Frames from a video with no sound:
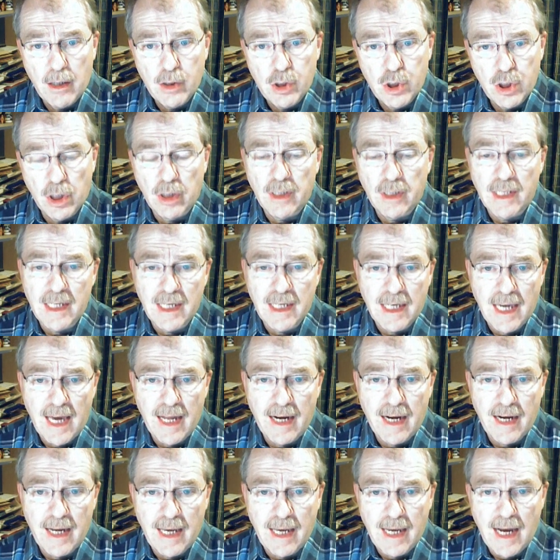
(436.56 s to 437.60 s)
Geraldine
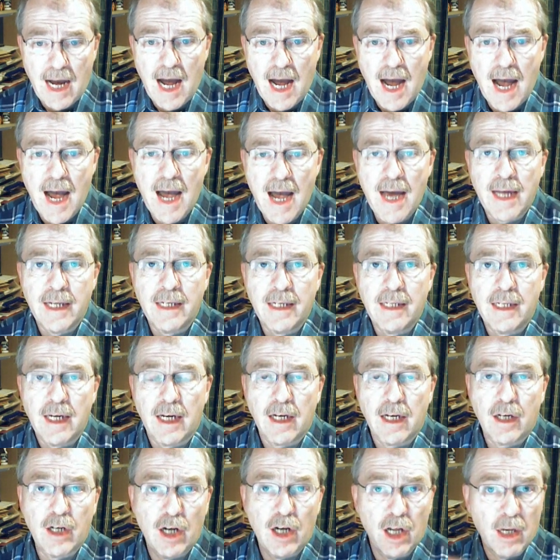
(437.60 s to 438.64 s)
Kennedy and
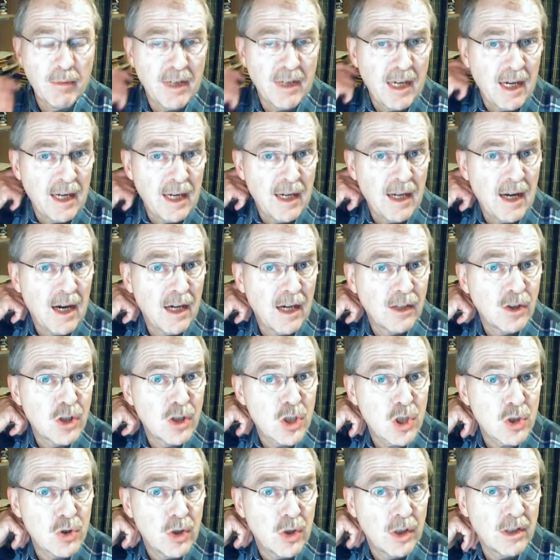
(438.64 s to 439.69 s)
Colm Keena had
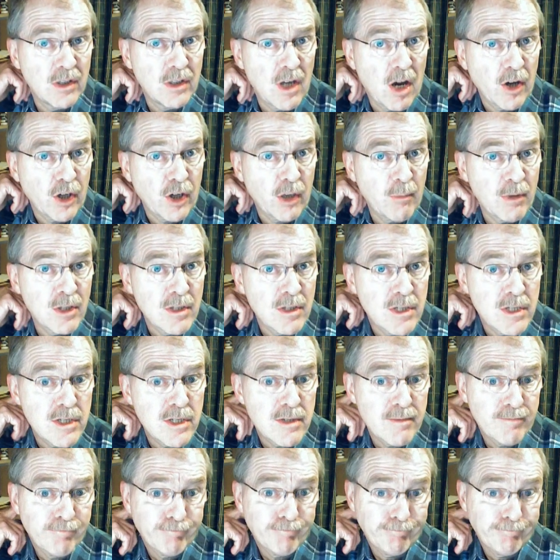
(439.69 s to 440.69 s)
destroyed the documents.